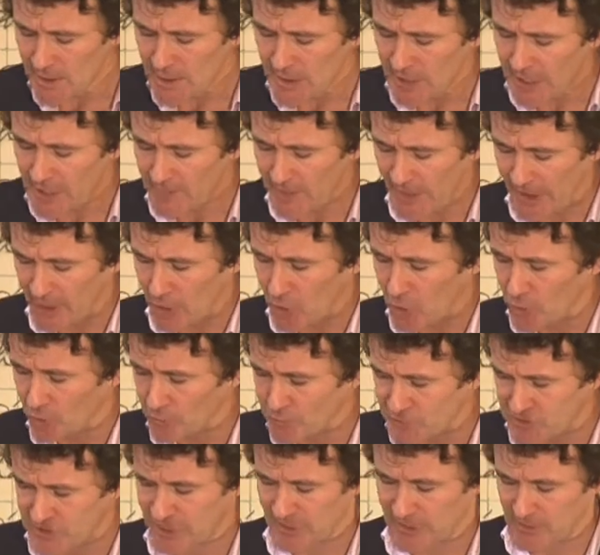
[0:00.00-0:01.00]
In my own
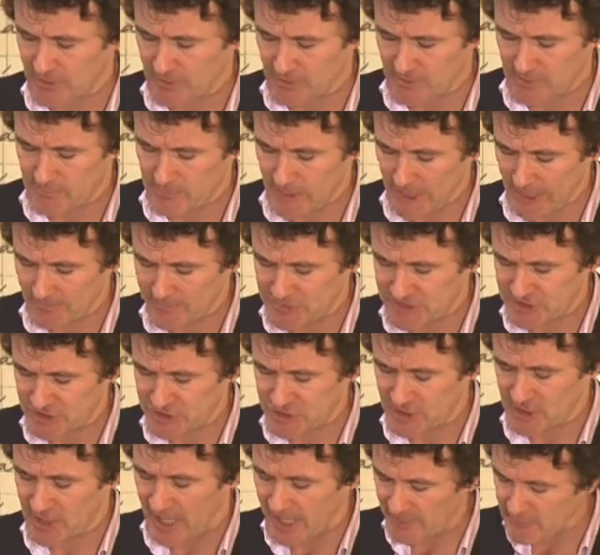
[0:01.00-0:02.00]
particular
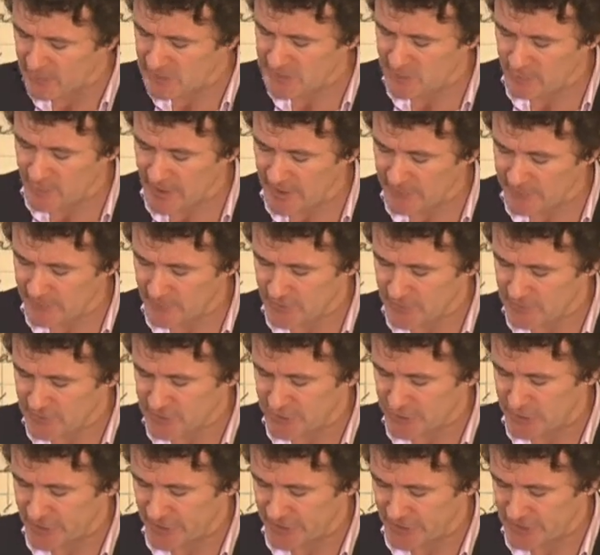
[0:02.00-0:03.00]
position, I was away for
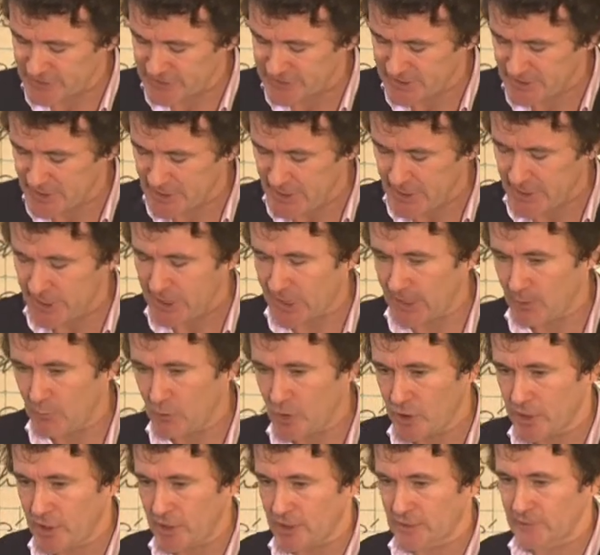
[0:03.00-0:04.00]
2 years
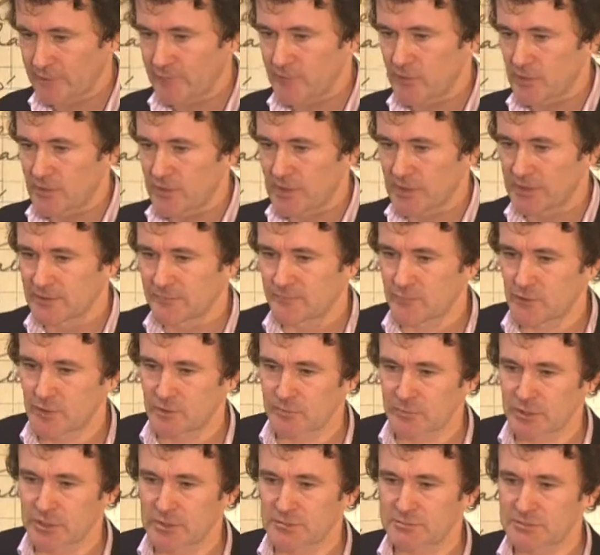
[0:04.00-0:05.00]
working in the
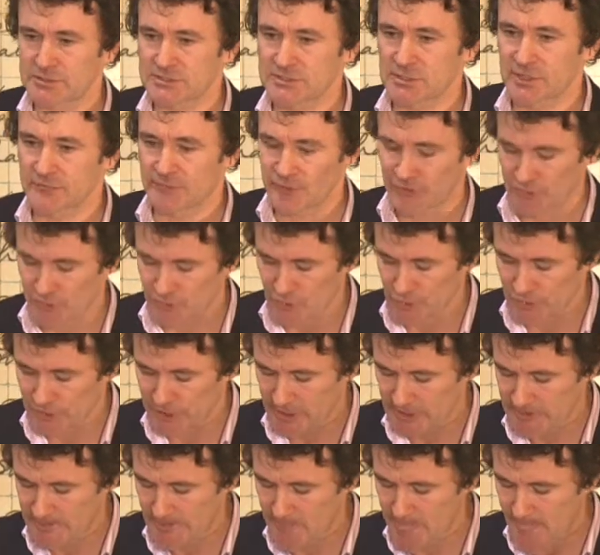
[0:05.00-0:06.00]
former Soviet
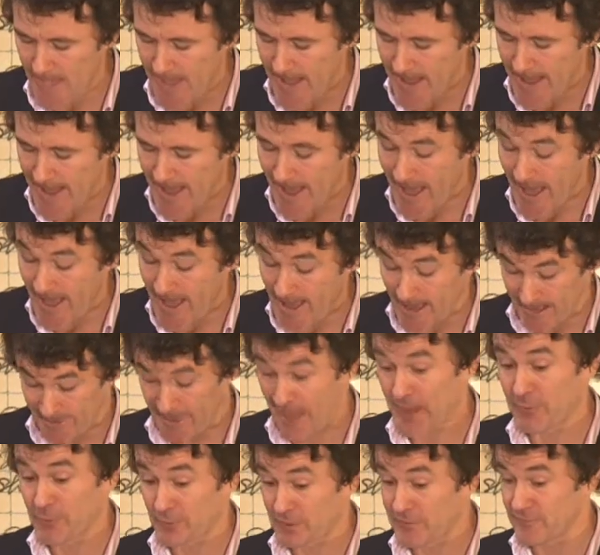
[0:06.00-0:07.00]
Union, and
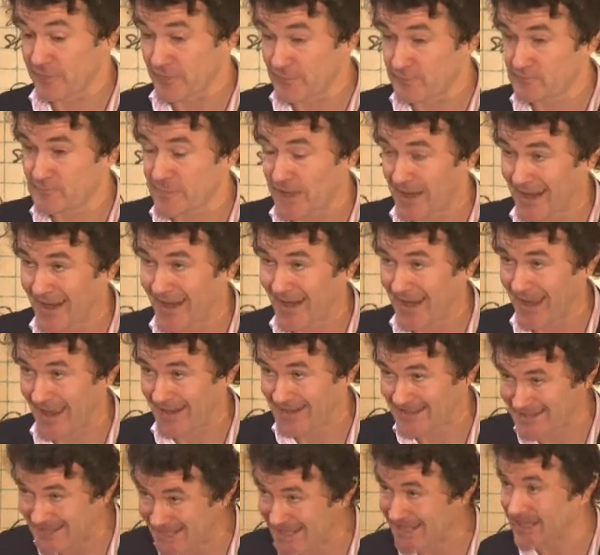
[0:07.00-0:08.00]
I would have a
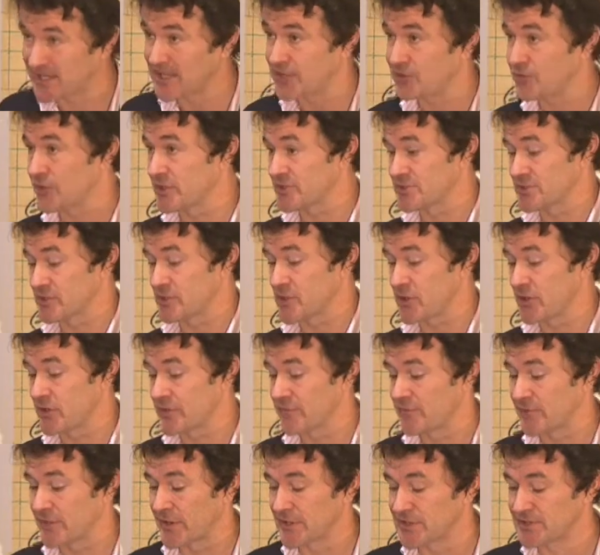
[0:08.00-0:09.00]
keen interest in current
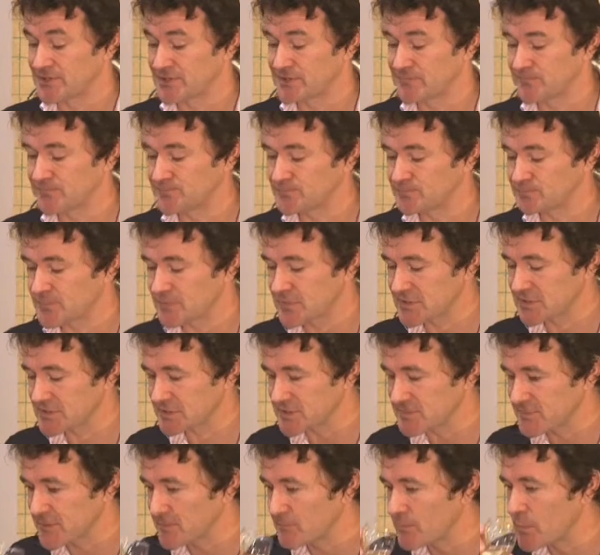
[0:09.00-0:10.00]
affairs.
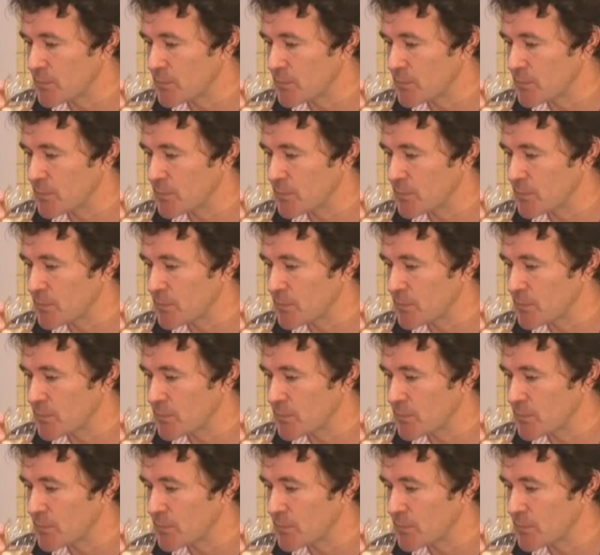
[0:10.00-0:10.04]
Excuse me.